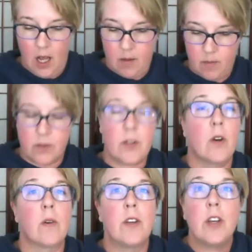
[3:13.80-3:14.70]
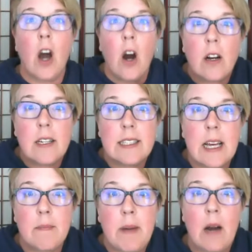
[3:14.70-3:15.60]
Um, so harness
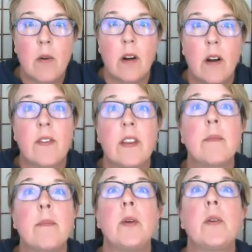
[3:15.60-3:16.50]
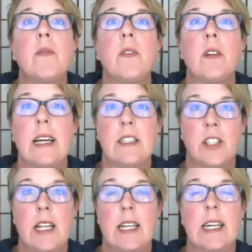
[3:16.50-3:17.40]
that power of the beautiful
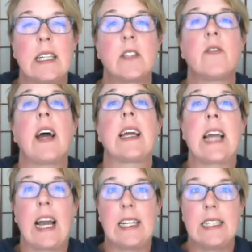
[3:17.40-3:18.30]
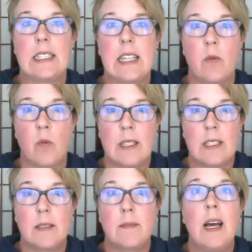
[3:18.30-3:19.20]
angelic and divine guidance and
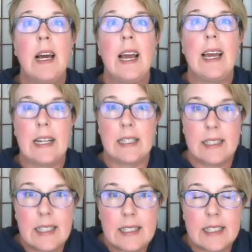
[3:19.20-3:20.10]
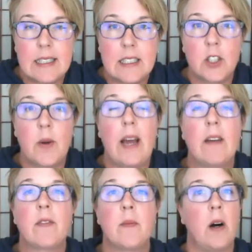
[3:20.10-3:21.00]
wisdom and assistance that you
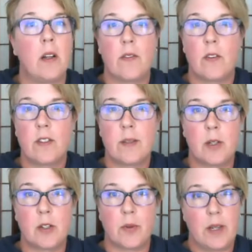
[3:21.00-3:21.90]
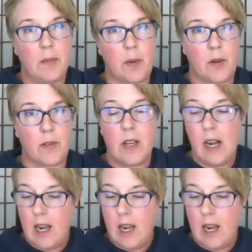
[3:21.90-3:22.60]
have from all of those spiritual helpers.